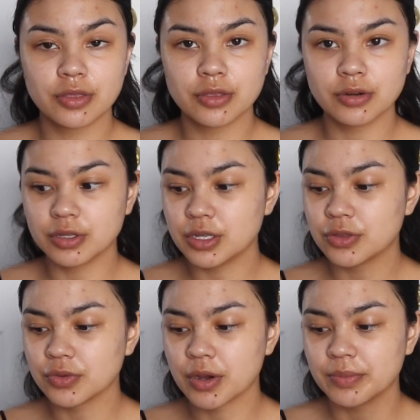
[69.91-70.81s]
thoroughly
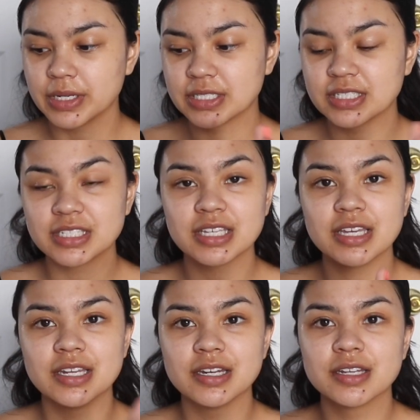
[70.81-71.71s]
throughout my
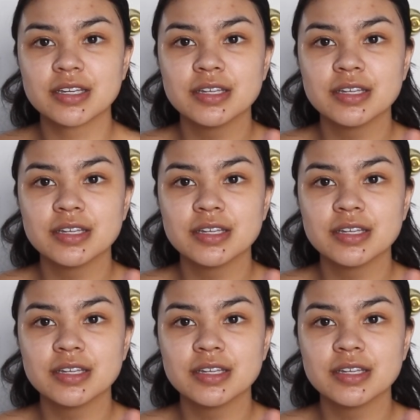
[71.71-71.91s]
skin.